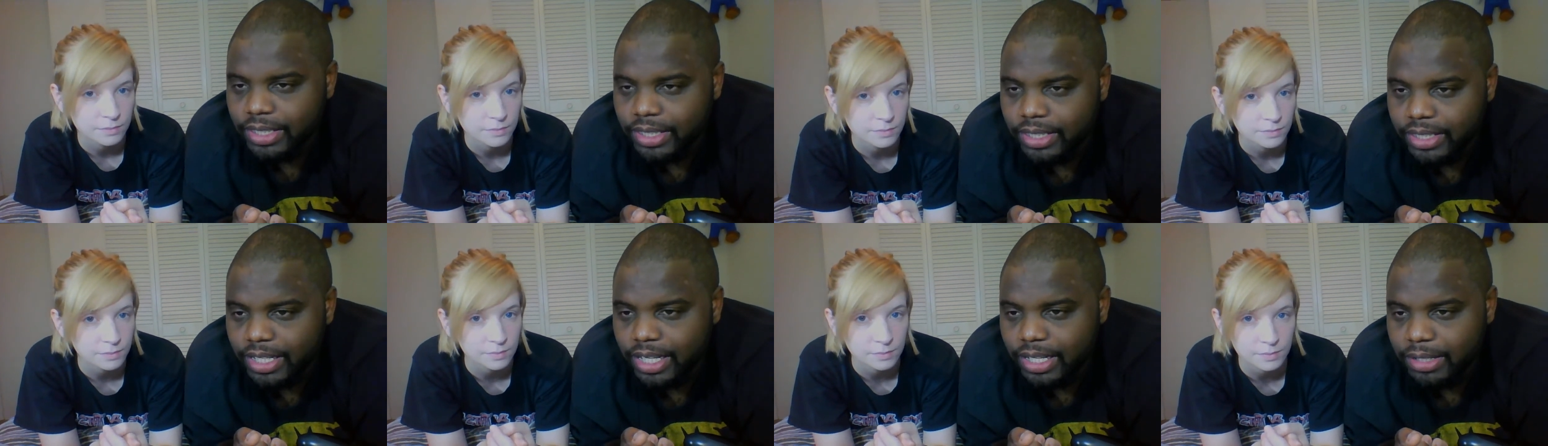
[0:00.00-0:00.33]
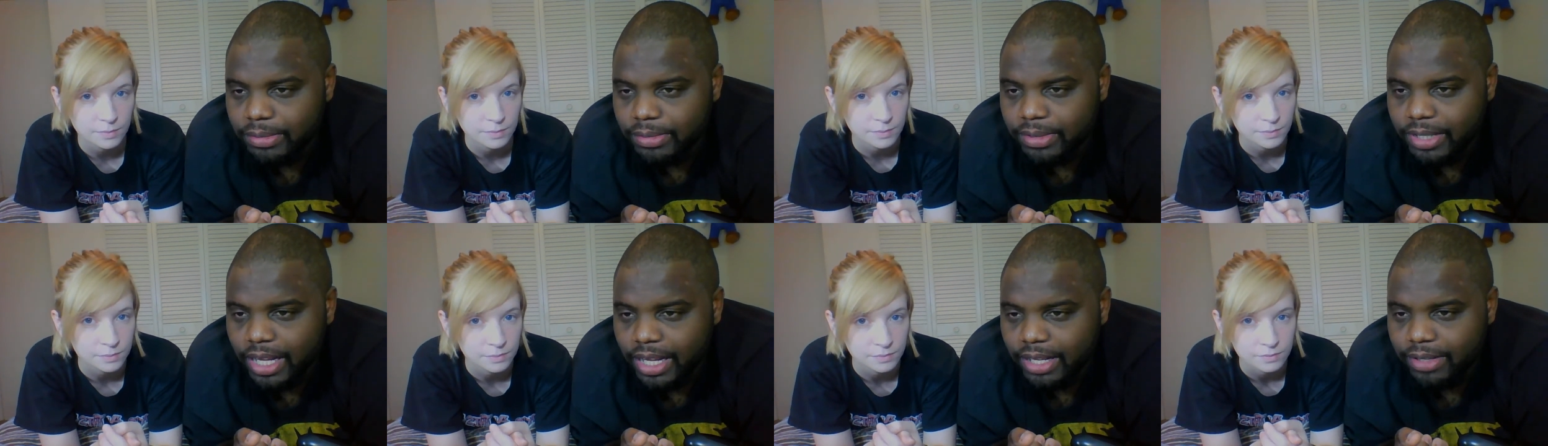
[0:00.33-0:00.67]

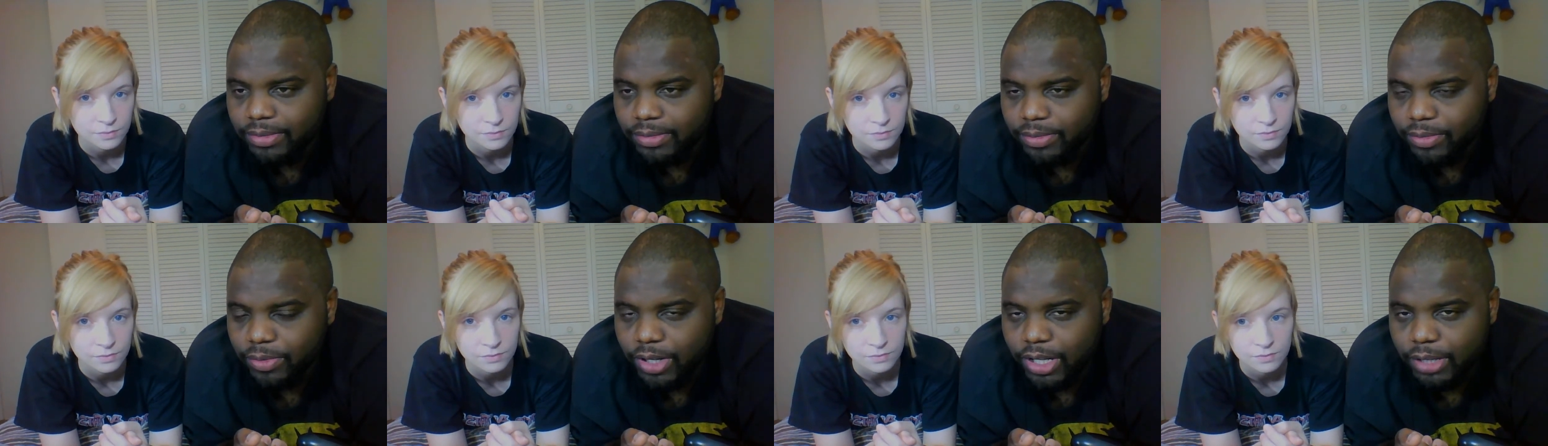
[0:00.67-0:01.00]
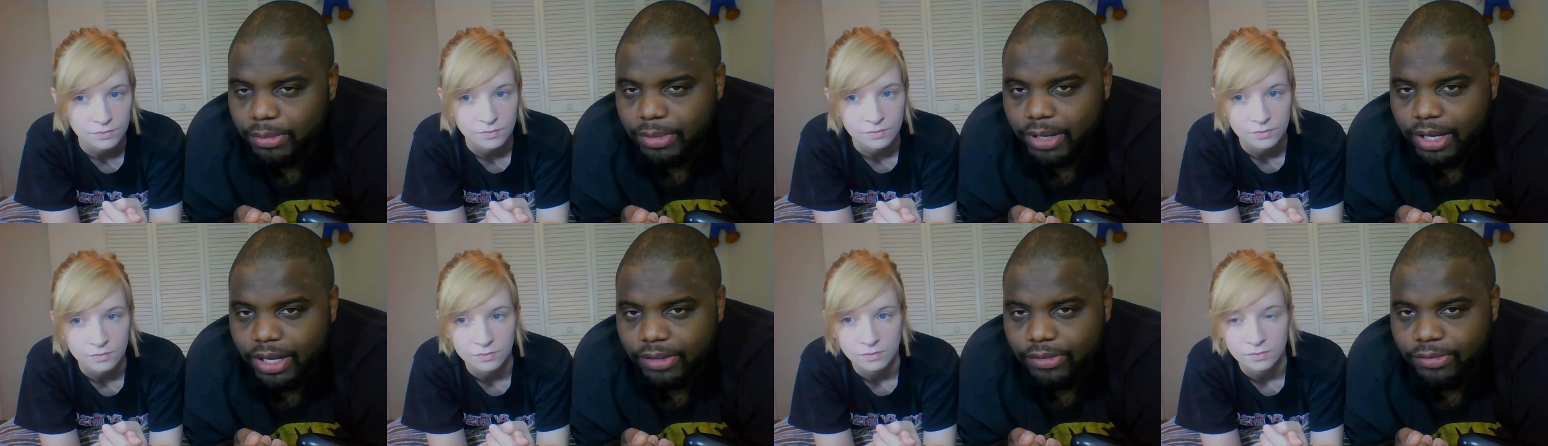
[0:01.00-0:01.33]
Speaker 1: Not, not one of
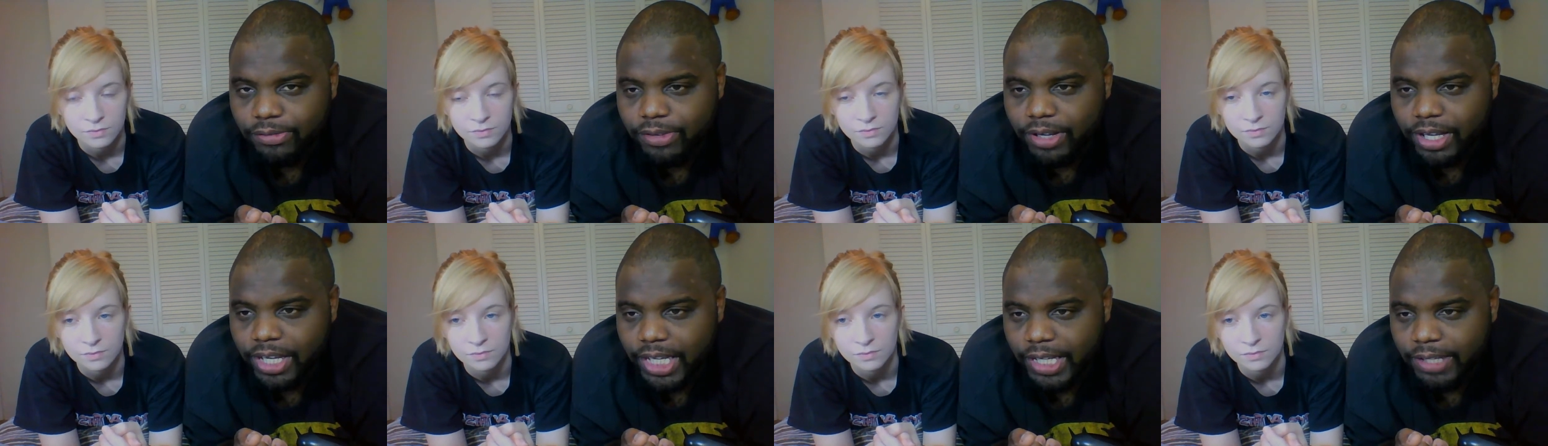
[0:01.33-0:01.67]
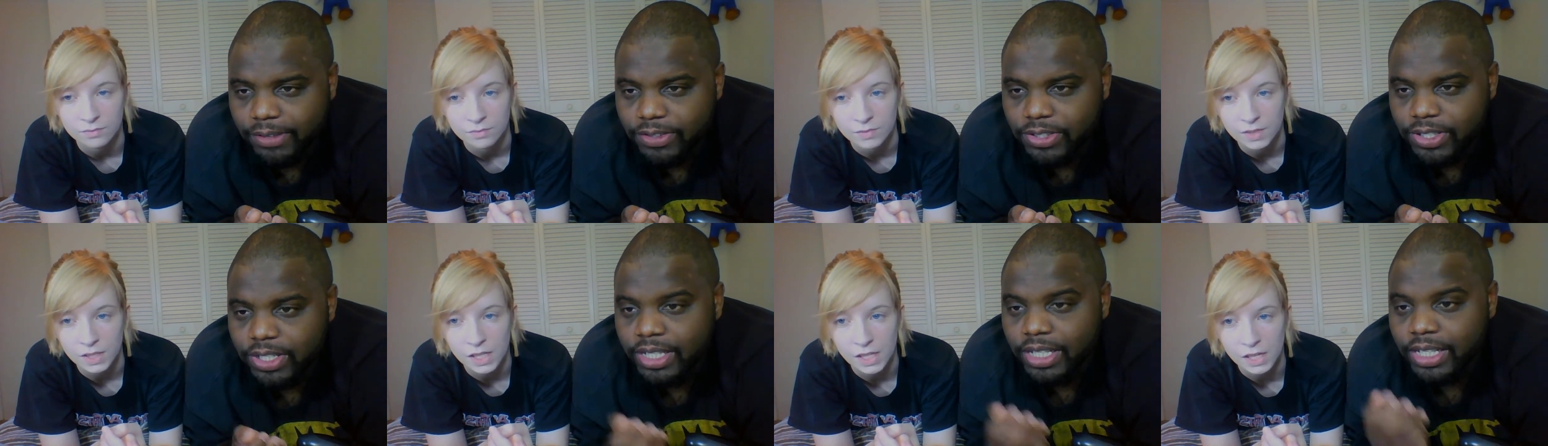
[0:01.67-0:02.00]
my
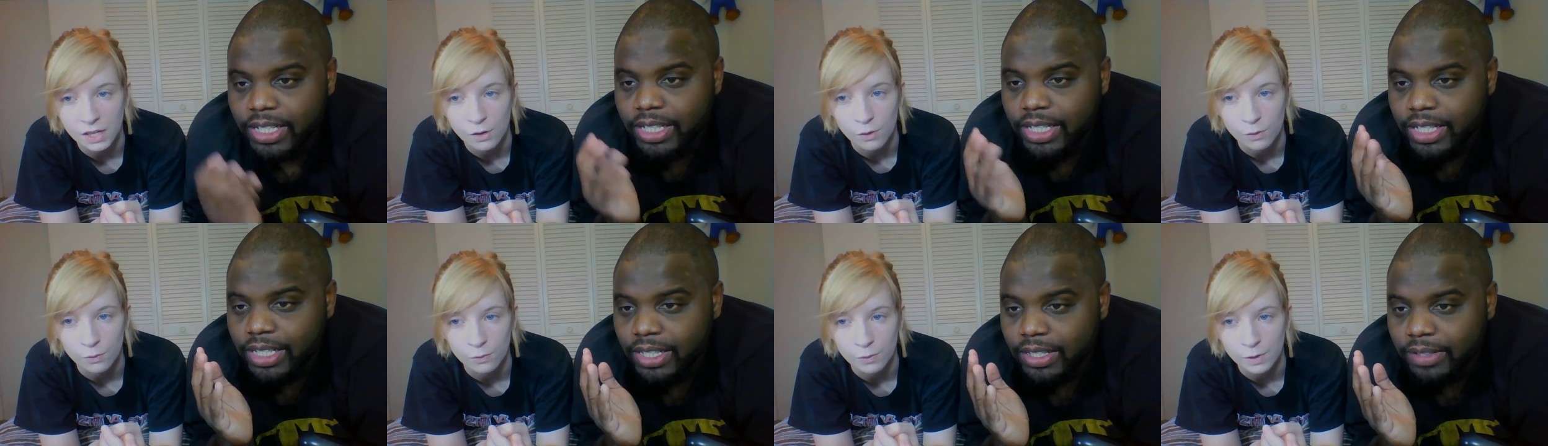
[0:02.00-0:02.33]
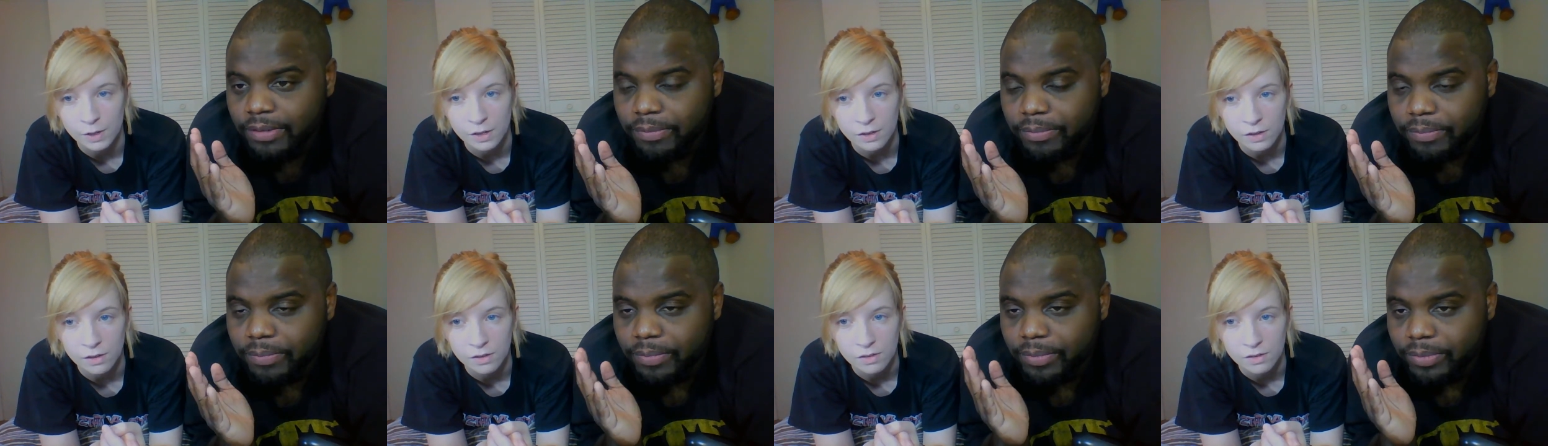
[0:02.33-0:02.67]
faves. It'll
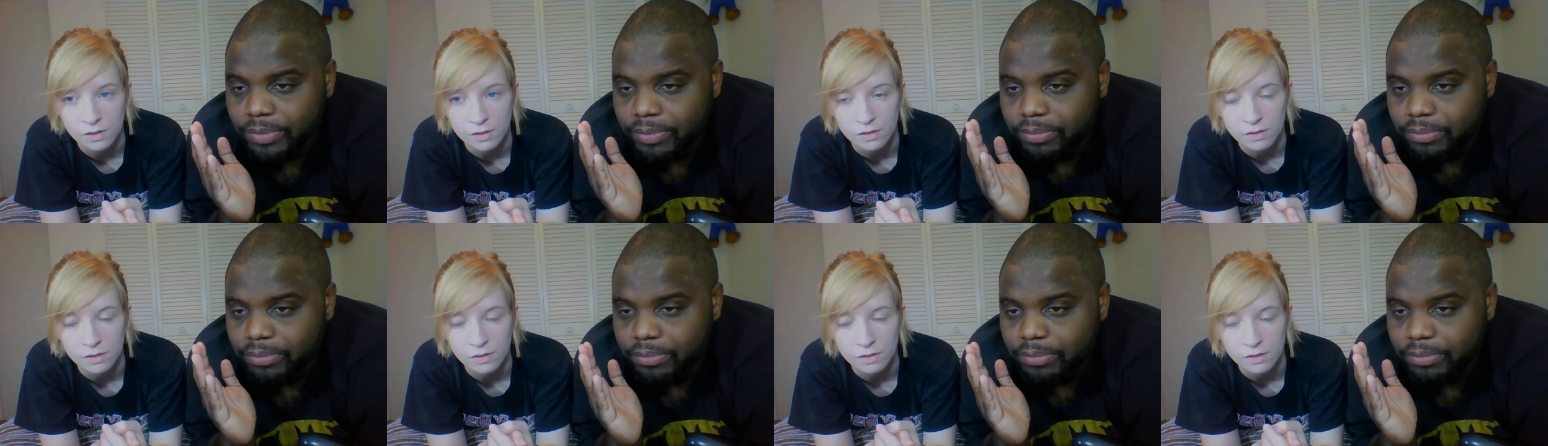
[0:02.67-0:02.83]
fail.